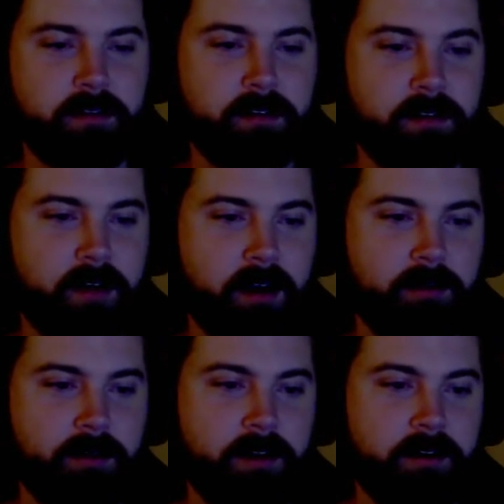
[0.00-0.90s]
Kyle
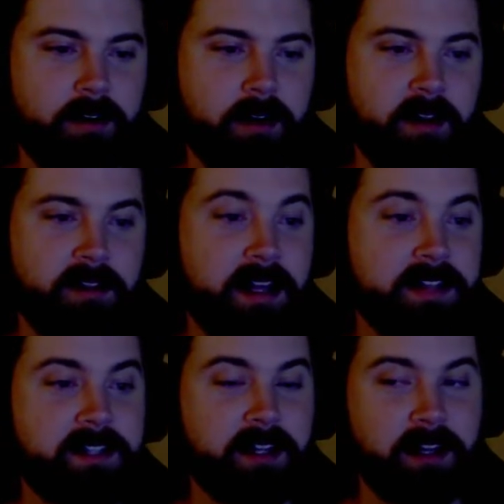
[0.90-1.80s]
read.
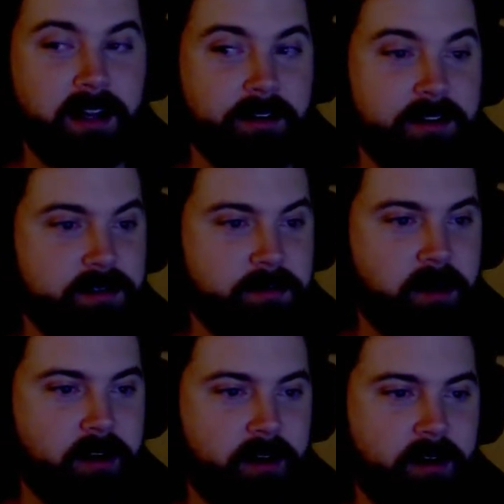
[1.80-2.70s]
That's hilarious,
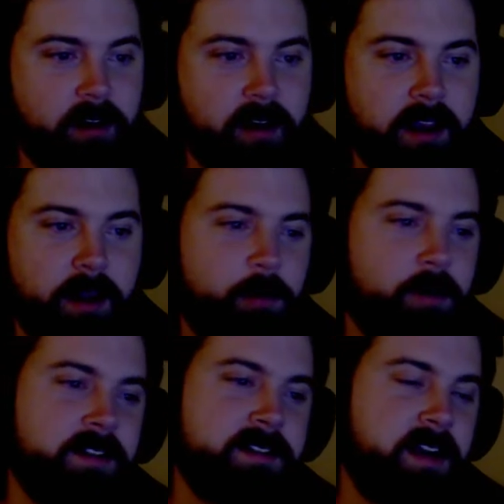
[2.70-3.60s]
Parker. He
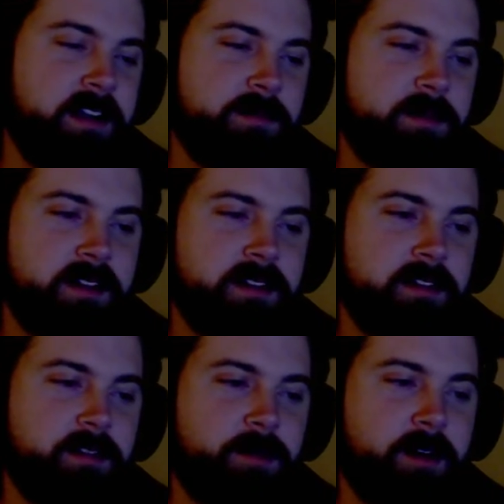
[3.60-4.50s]
rolled his eyes, but his
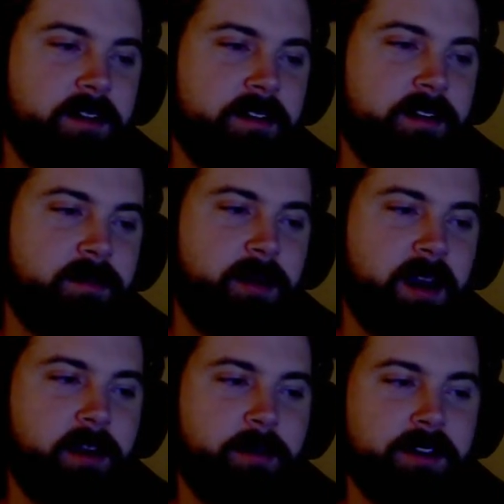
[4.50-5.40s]
little brother didn't
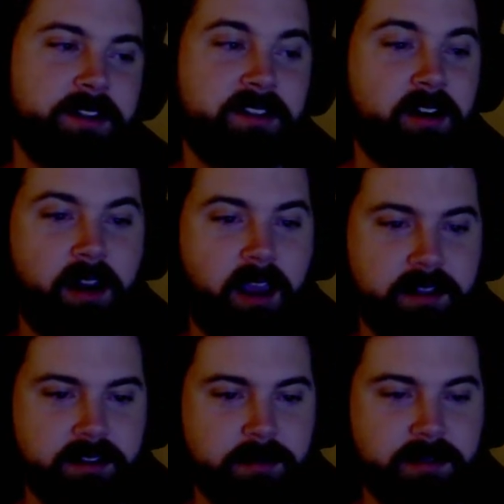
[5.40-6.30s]
pick up on the
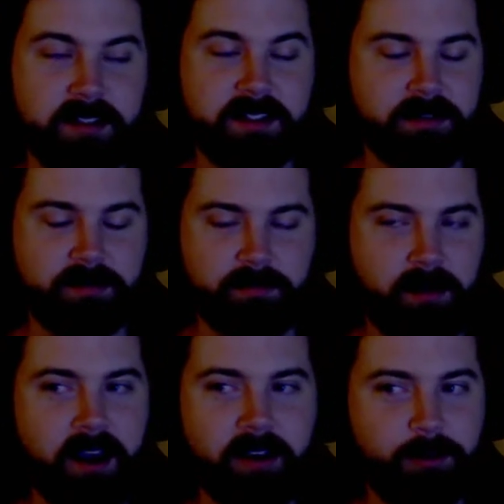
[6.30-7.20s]
sarcasm and
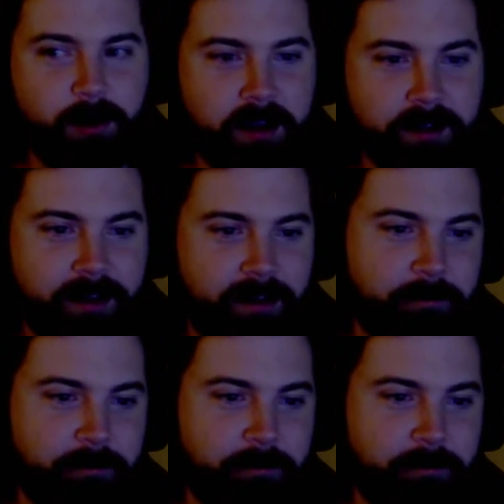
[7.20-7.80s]
smiled proudly.